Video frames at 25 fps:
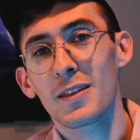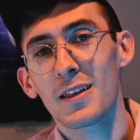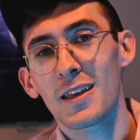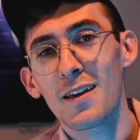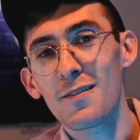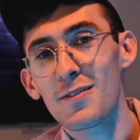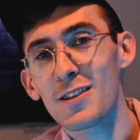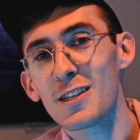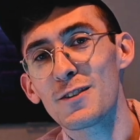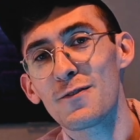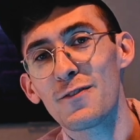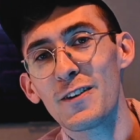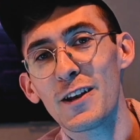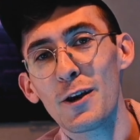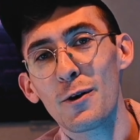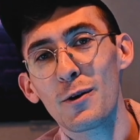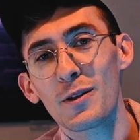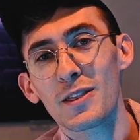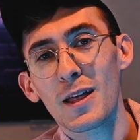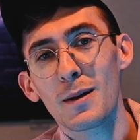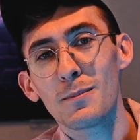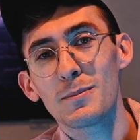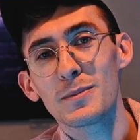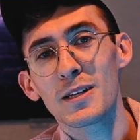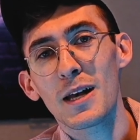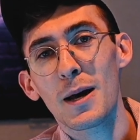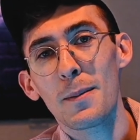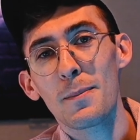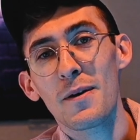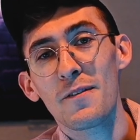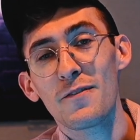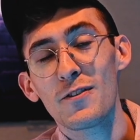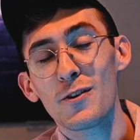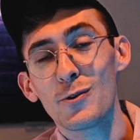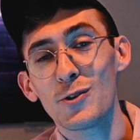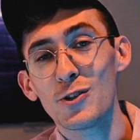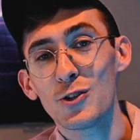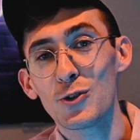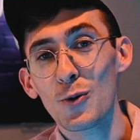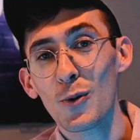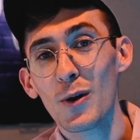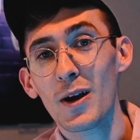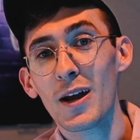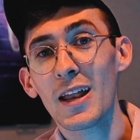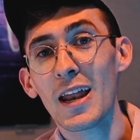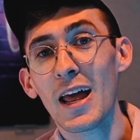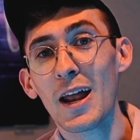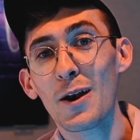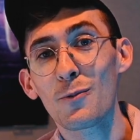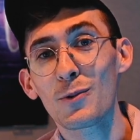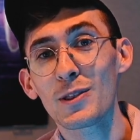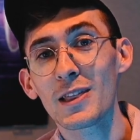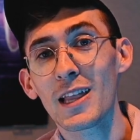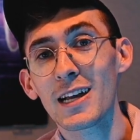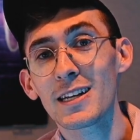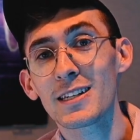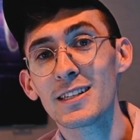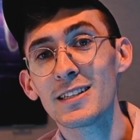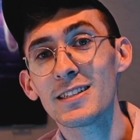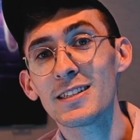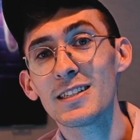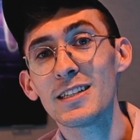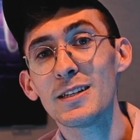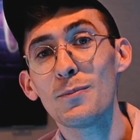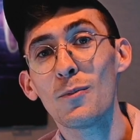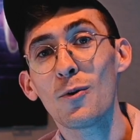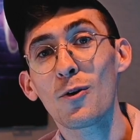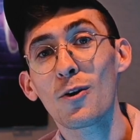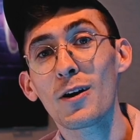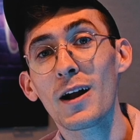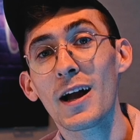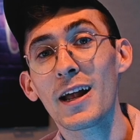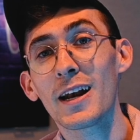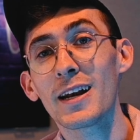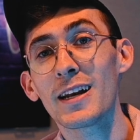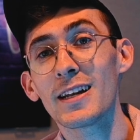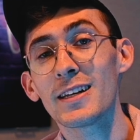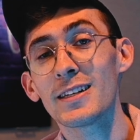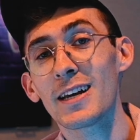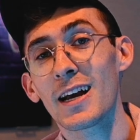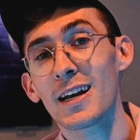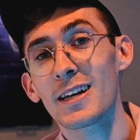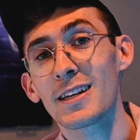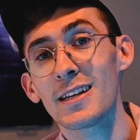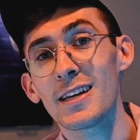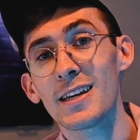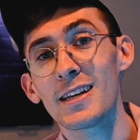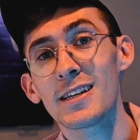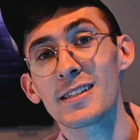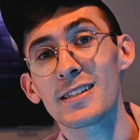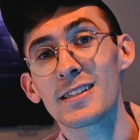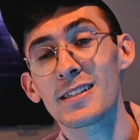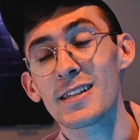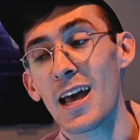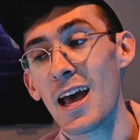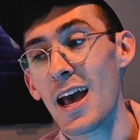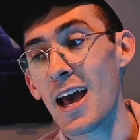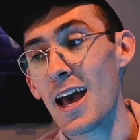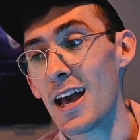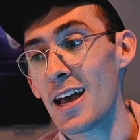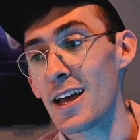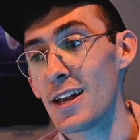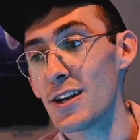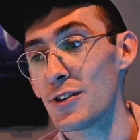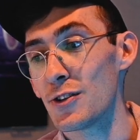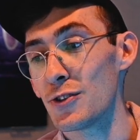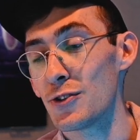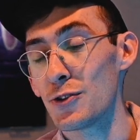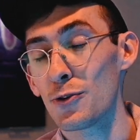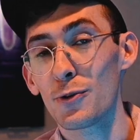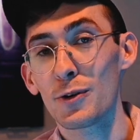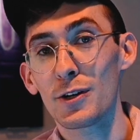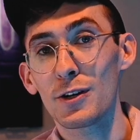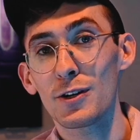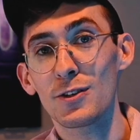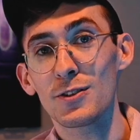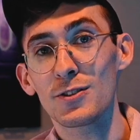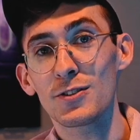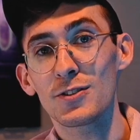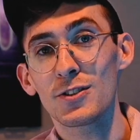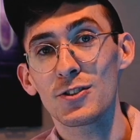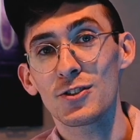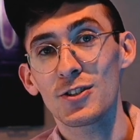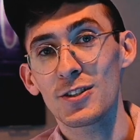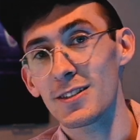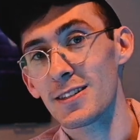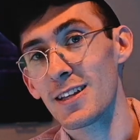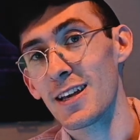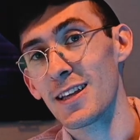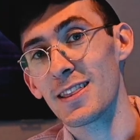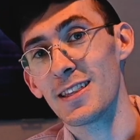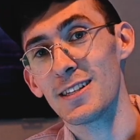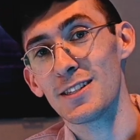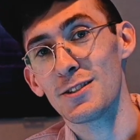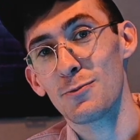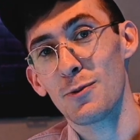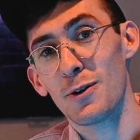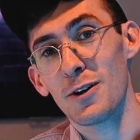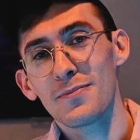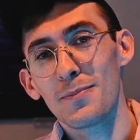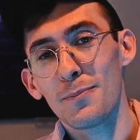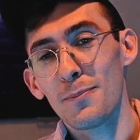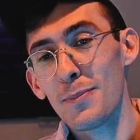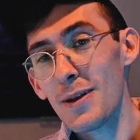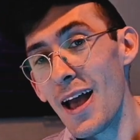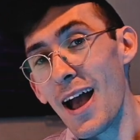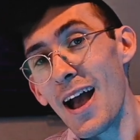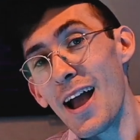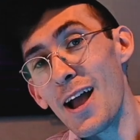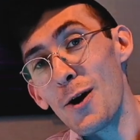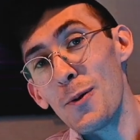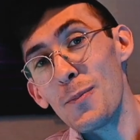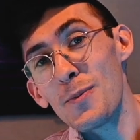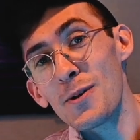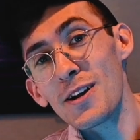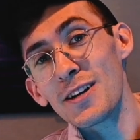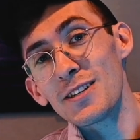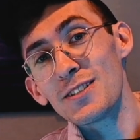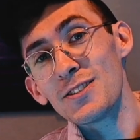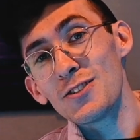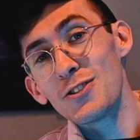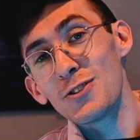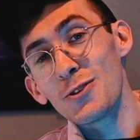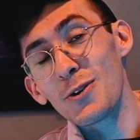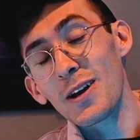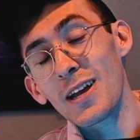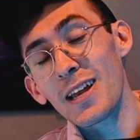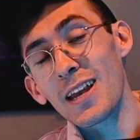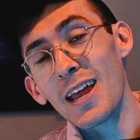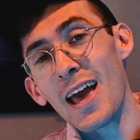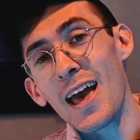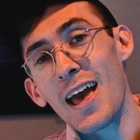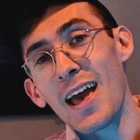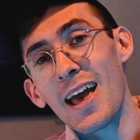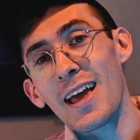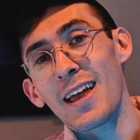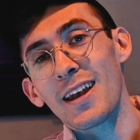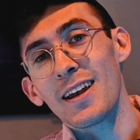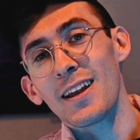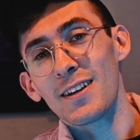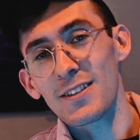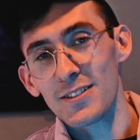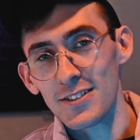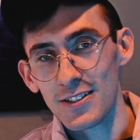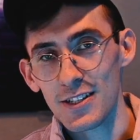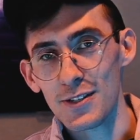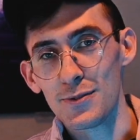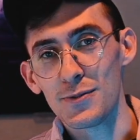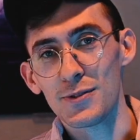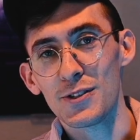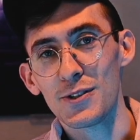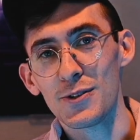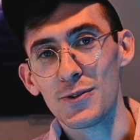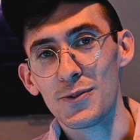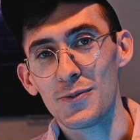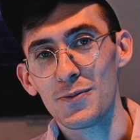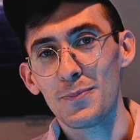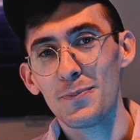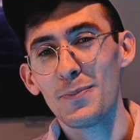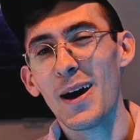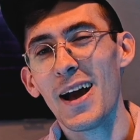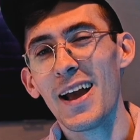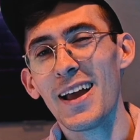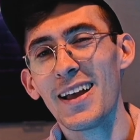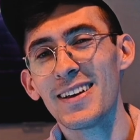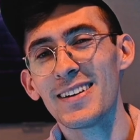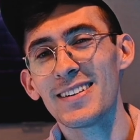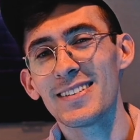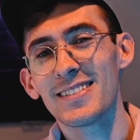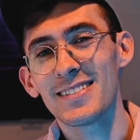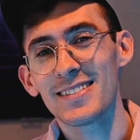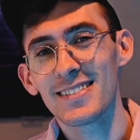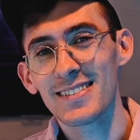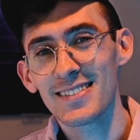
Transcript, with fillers: Give this video a thumbs up if you enjoyed and would like to see more editing techniques and tutorials just like this one. But yeah, I hope you guys enjoyed and I'll see you soon. Bye.